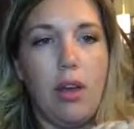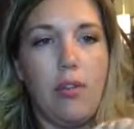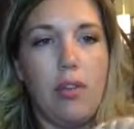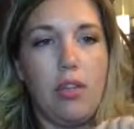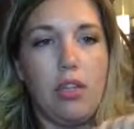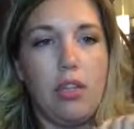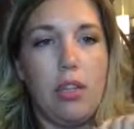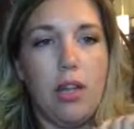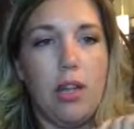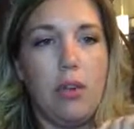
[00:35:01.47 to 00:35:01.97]
and give
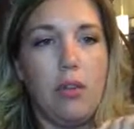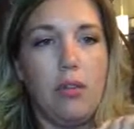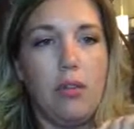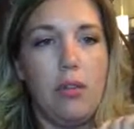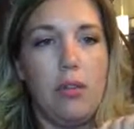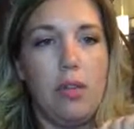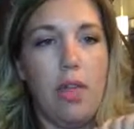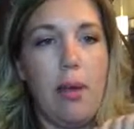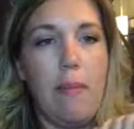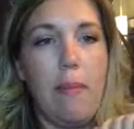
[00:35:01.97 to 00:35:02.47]
it to you.
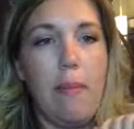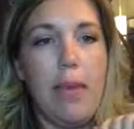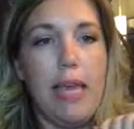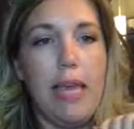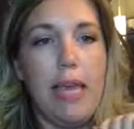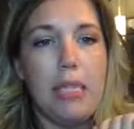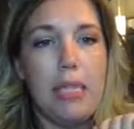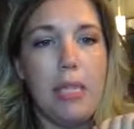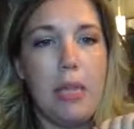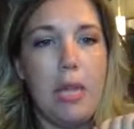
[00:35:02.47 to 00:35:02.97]
Let
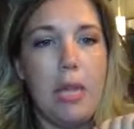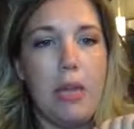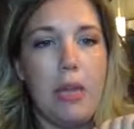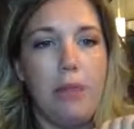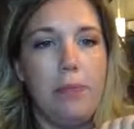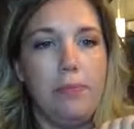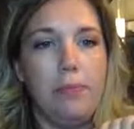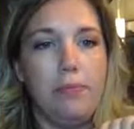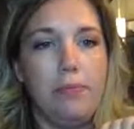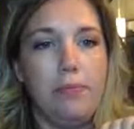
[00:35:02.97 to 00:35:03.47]
me see.
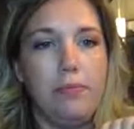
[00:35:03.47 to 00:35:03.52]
